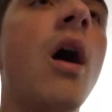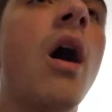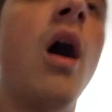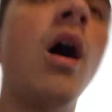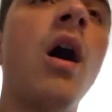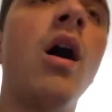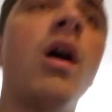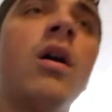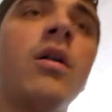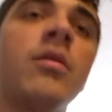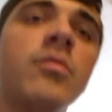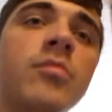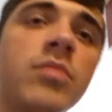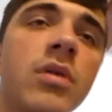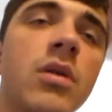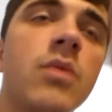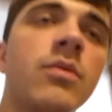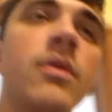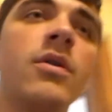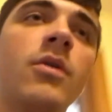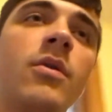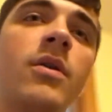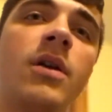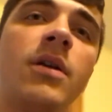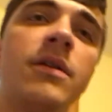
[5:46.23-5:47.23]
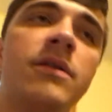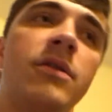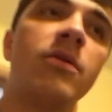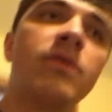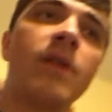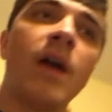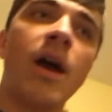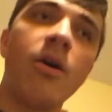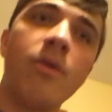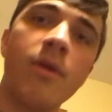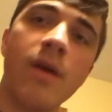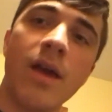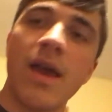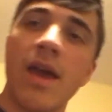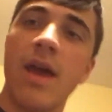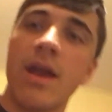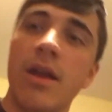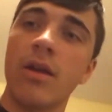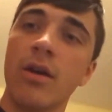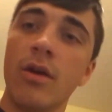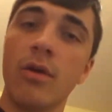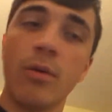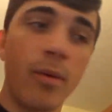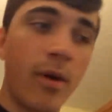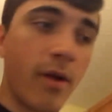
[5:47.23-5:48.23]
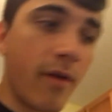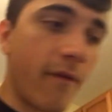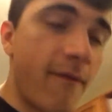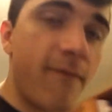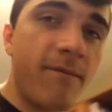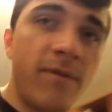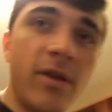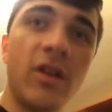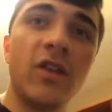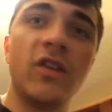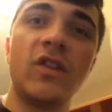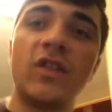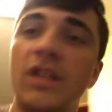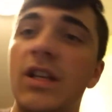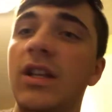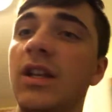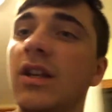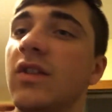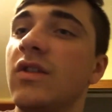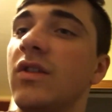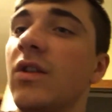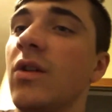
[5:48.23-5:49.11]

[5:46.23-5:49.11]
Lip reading: But we're going out there now, and we're about to finish seat this